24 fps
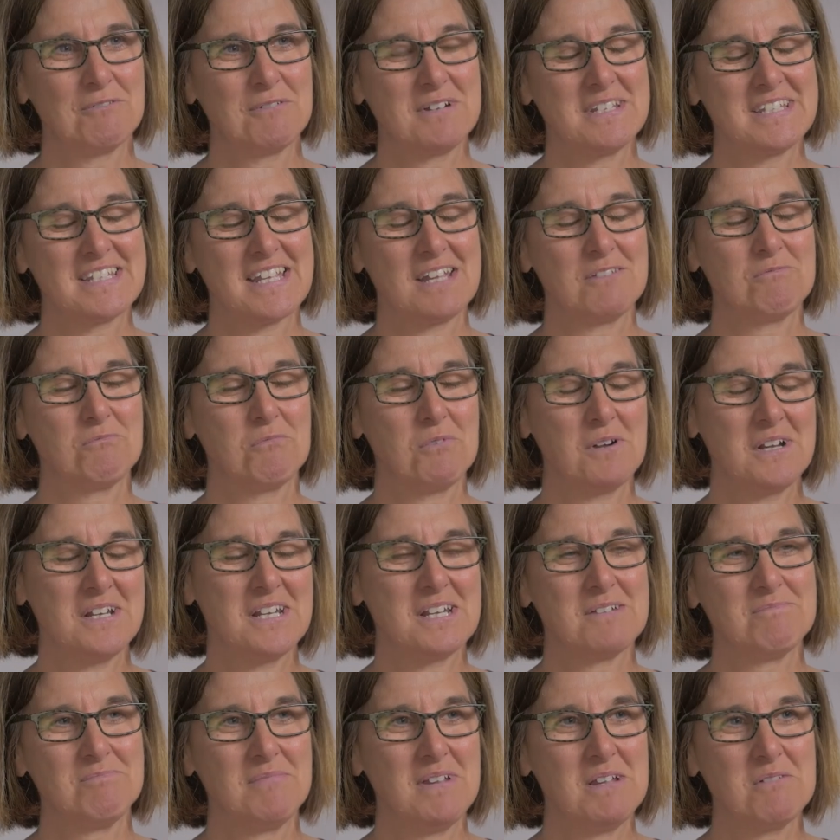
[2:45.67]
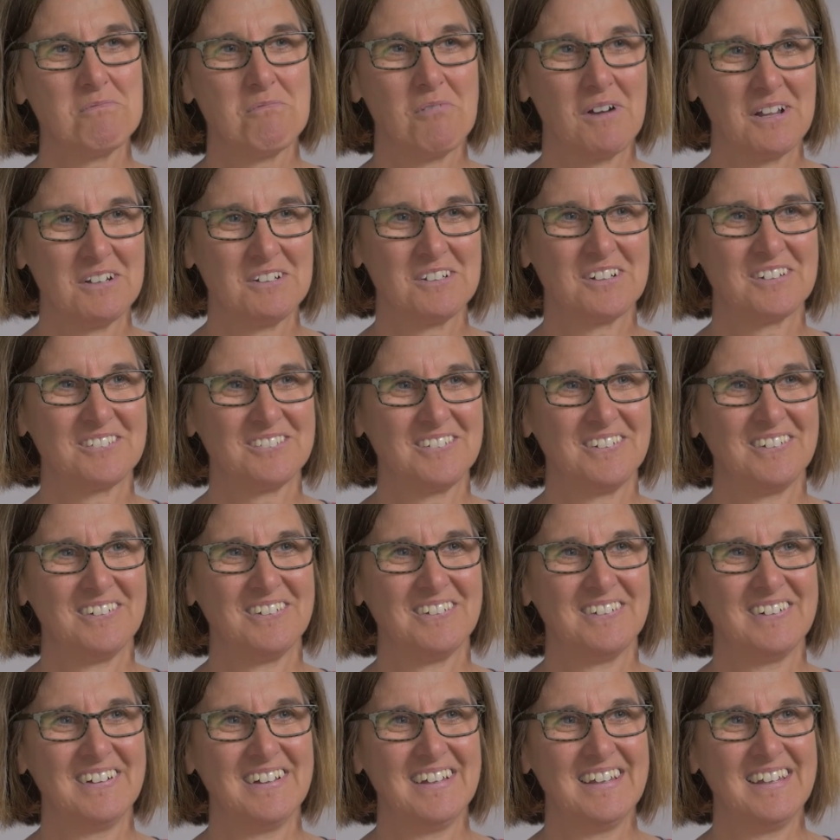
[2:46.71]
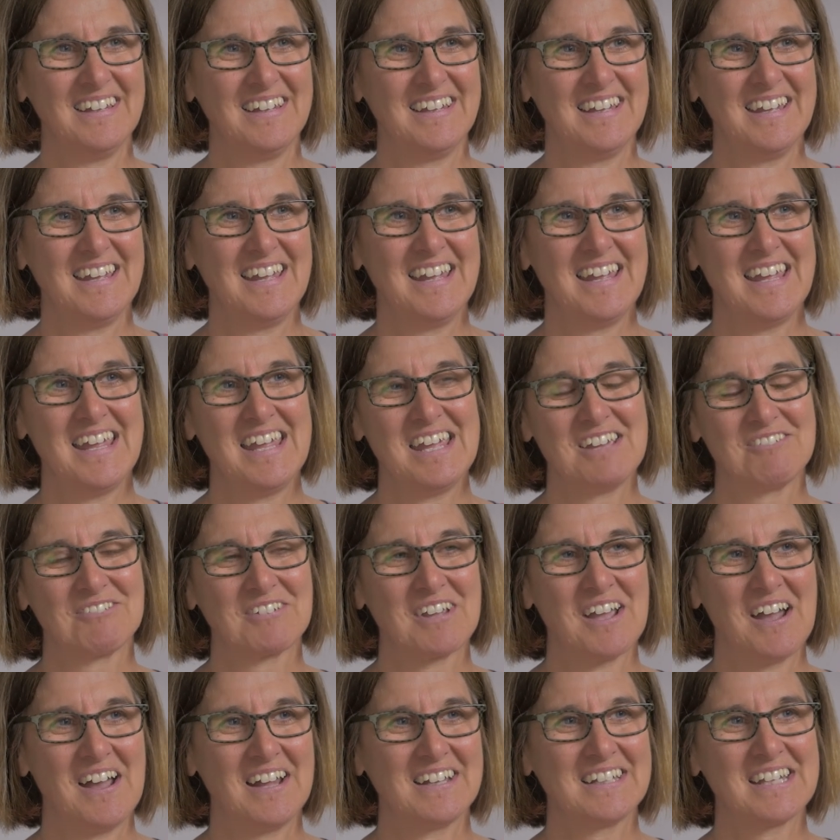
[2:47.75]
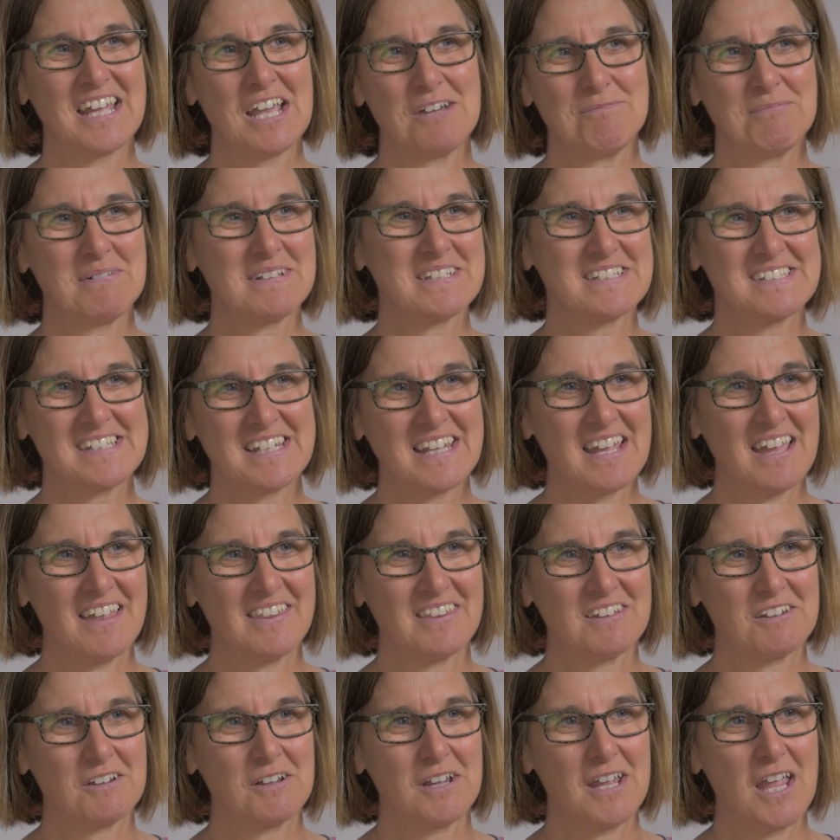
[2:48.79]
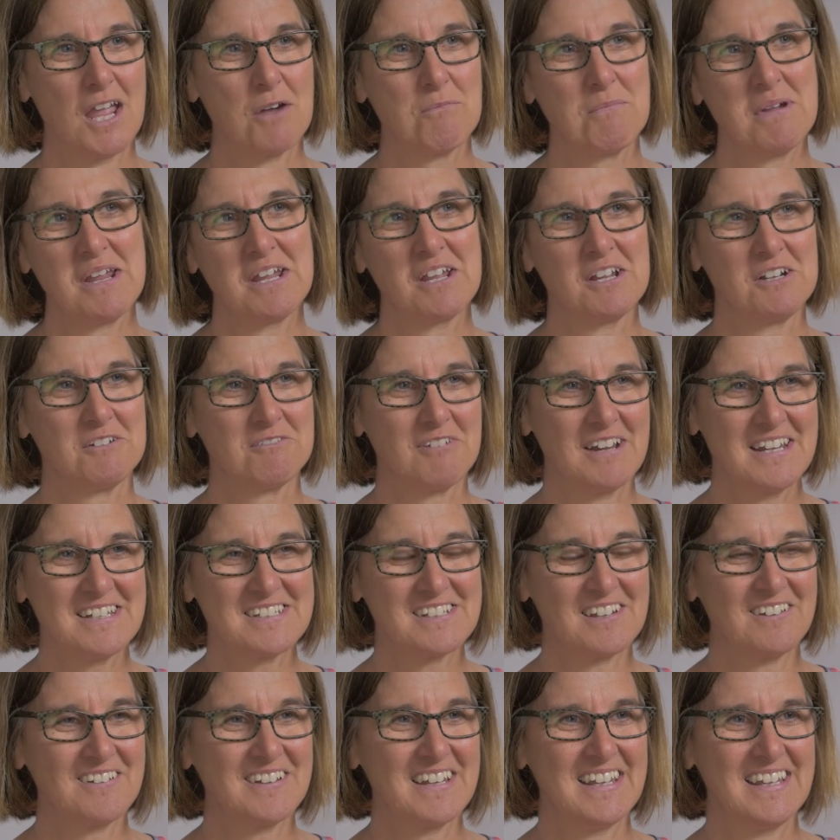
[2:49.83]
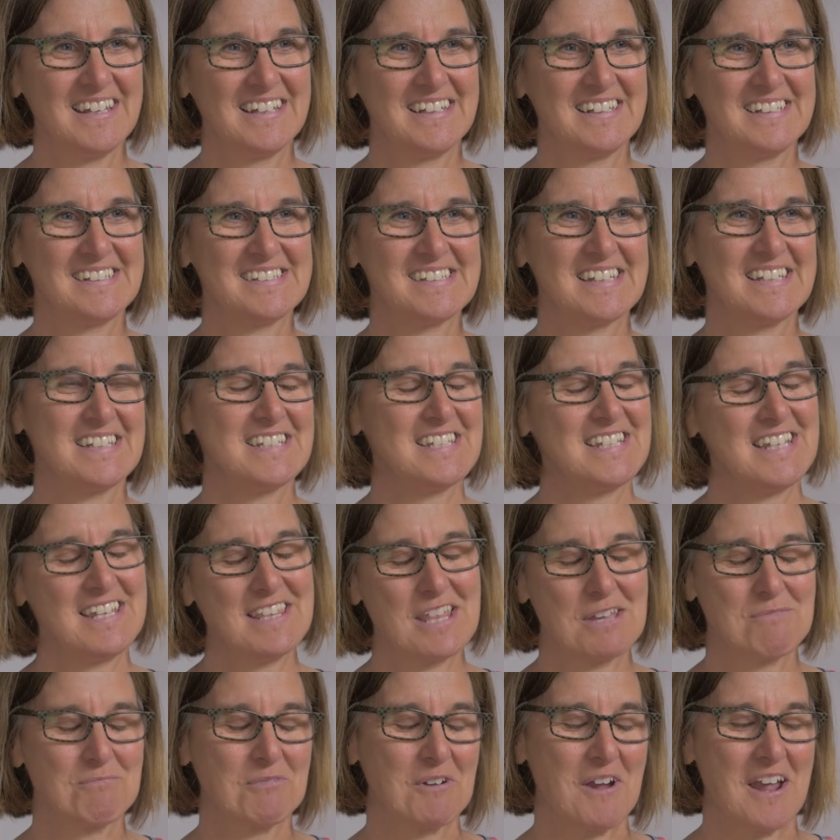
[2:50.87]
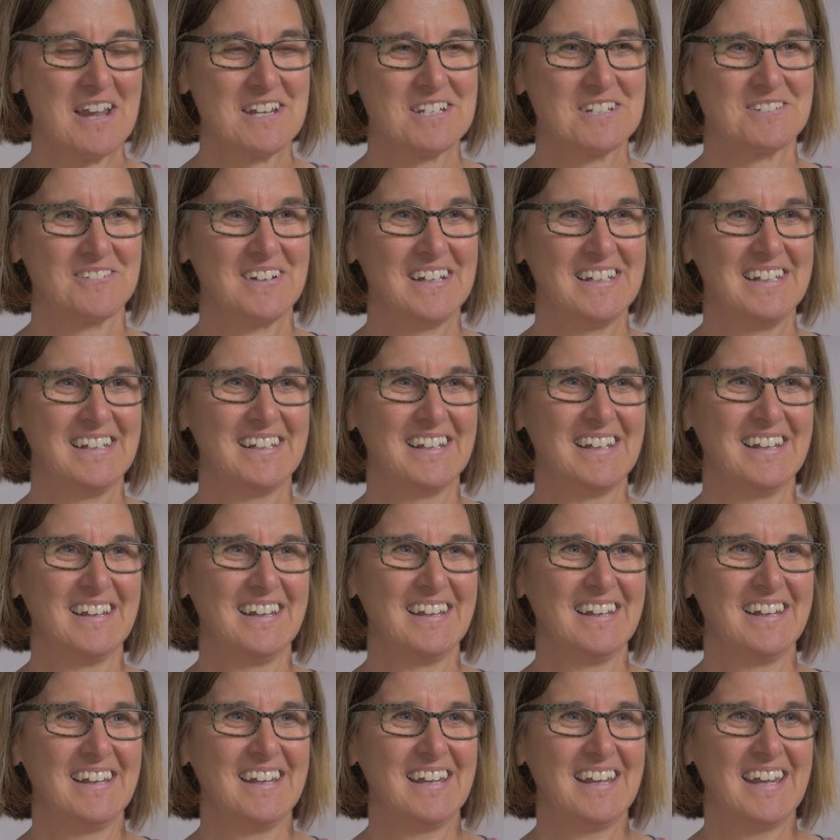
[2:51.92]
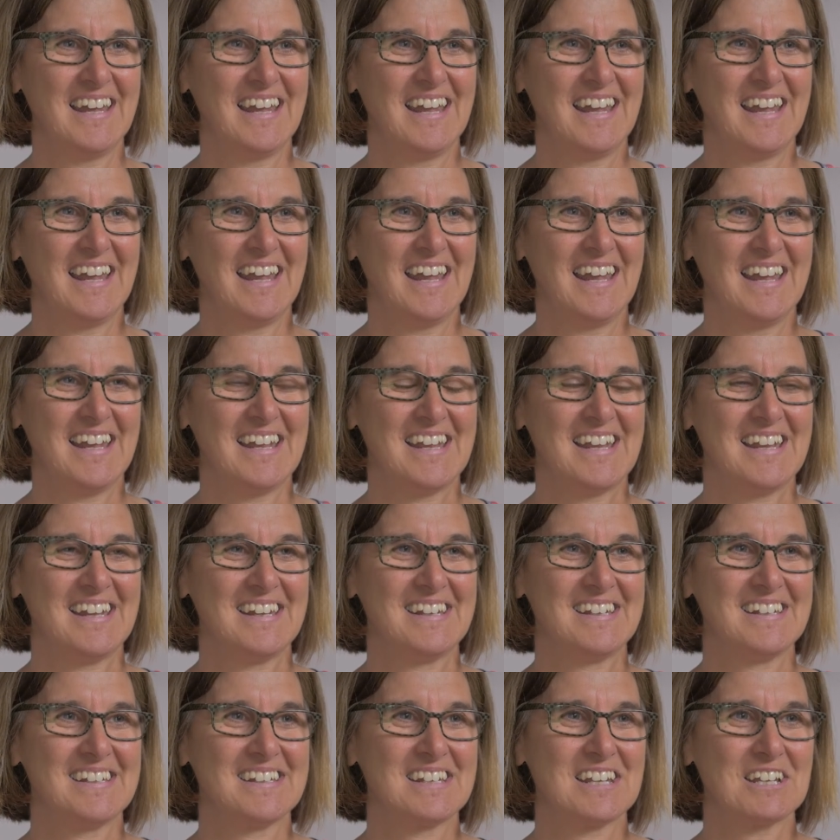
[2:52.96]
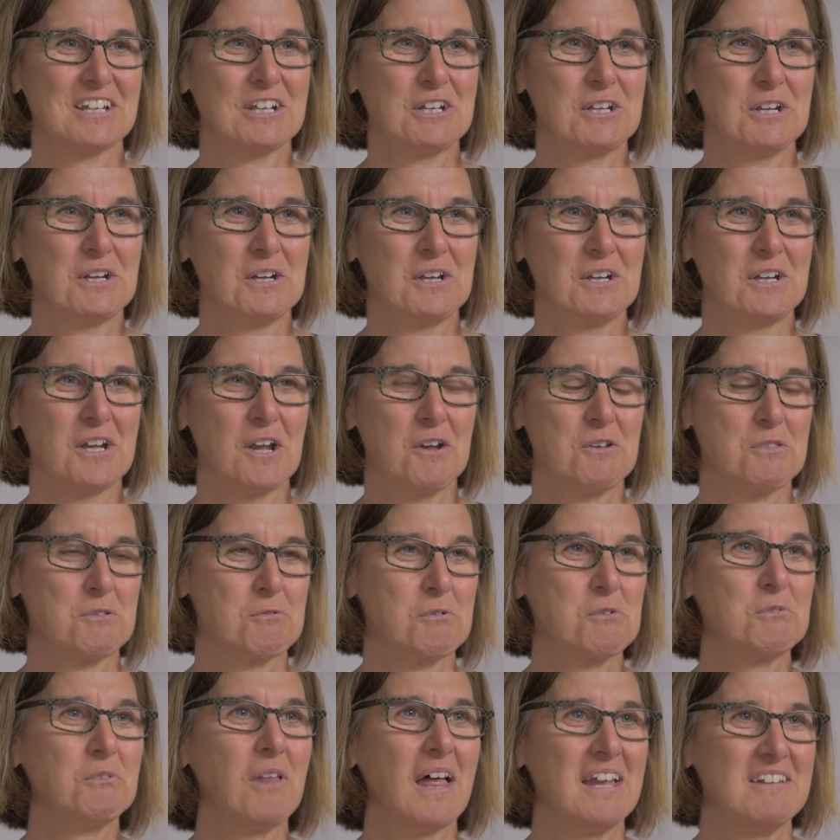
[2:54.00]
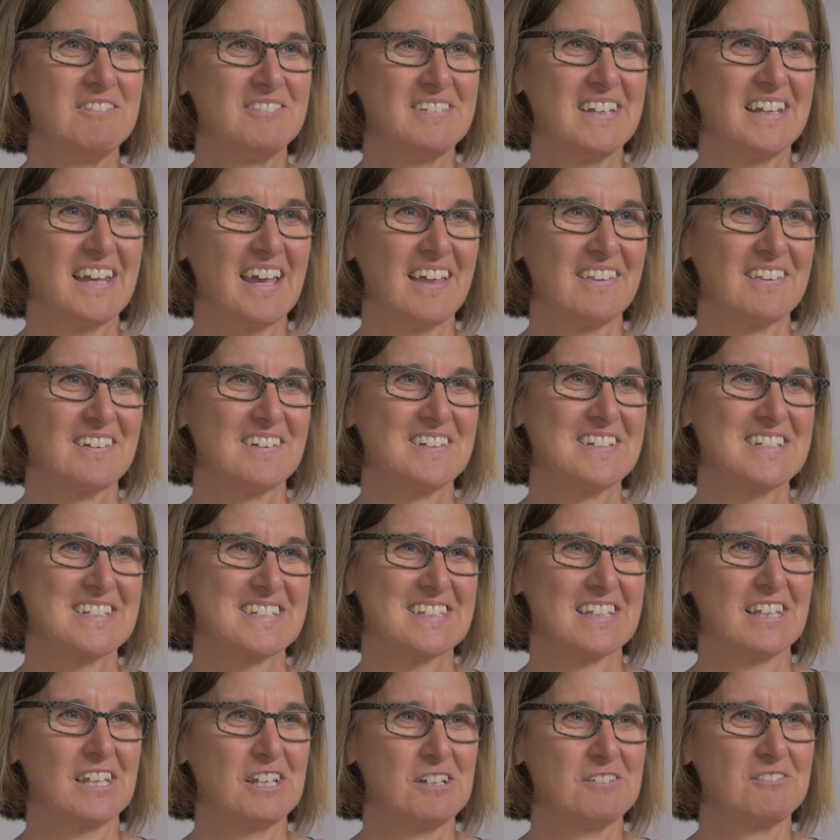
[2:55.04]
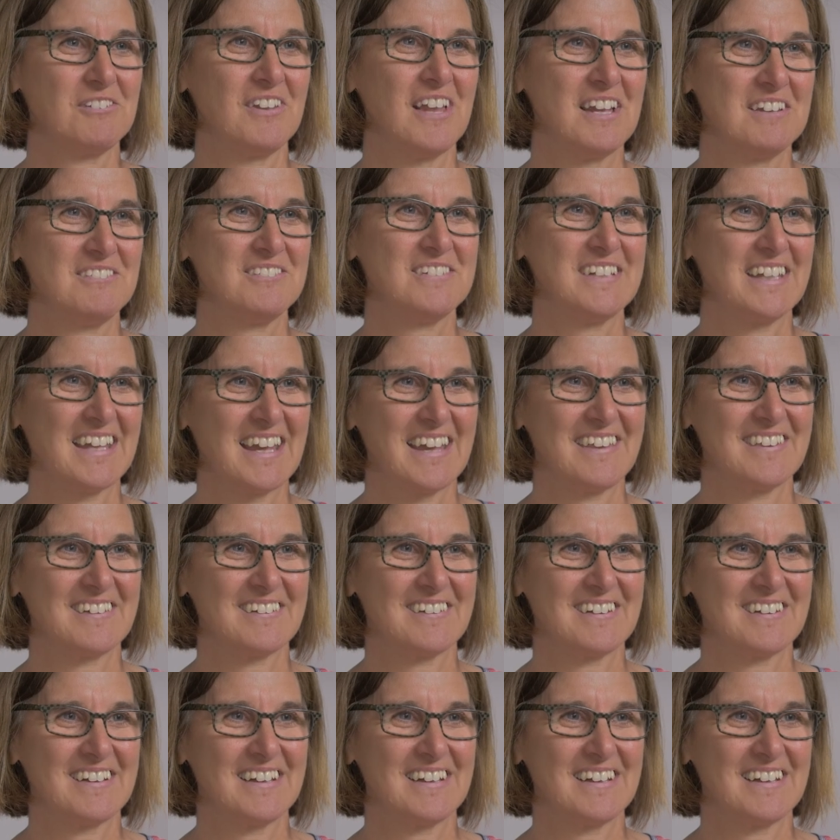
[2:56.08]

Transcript: we said, wouldn't it be wonderful if God kept us together and we could raise our kids and see them graduate and go through life together, just live life together?